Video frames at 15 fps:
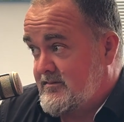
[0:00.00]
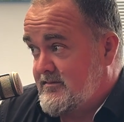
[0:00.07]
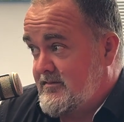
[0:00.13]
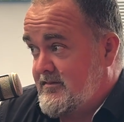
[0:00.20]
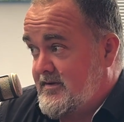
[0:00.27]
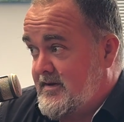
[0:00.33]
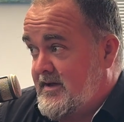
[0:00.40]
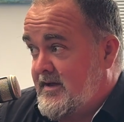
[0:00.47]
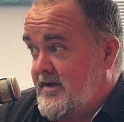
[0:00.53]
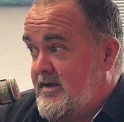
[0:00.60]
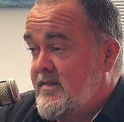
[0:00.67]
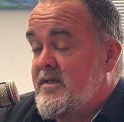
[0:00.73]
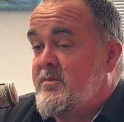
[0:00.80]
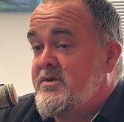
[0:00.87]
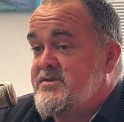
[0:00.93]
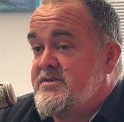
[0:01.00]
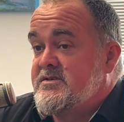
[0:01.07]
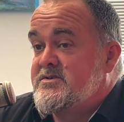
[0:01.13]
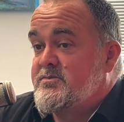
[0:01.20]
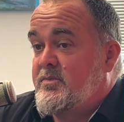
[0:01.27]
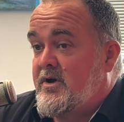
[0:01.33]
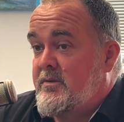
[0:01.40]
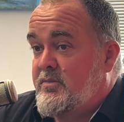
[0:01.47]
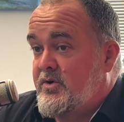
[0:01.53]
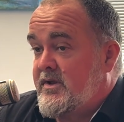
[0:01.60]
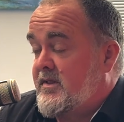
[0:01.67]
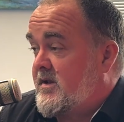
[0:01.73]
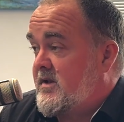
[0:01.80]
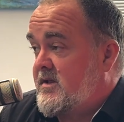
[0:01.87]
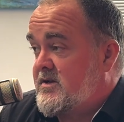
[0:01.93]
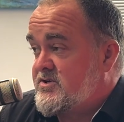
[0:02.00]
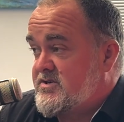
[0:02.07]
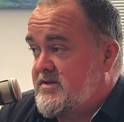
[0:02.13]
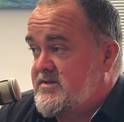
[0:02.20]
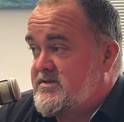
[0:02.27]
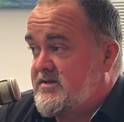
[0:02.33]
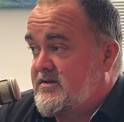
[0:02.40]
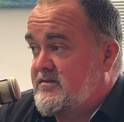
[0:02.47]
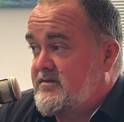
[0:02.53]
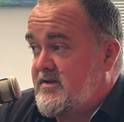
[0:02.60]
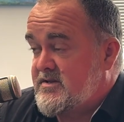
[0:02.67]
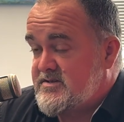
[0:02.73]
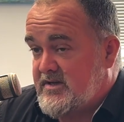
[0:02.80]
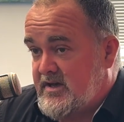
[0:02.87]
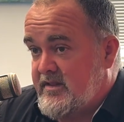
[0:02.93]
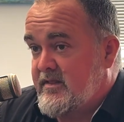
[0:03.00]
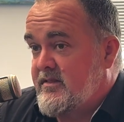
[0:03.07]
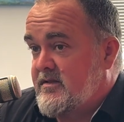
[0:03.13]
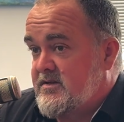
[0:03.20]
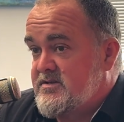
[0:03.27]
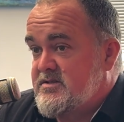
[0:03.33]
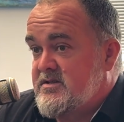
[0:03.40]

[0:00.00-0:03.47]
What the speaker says: in their business by putting that energy into other things in the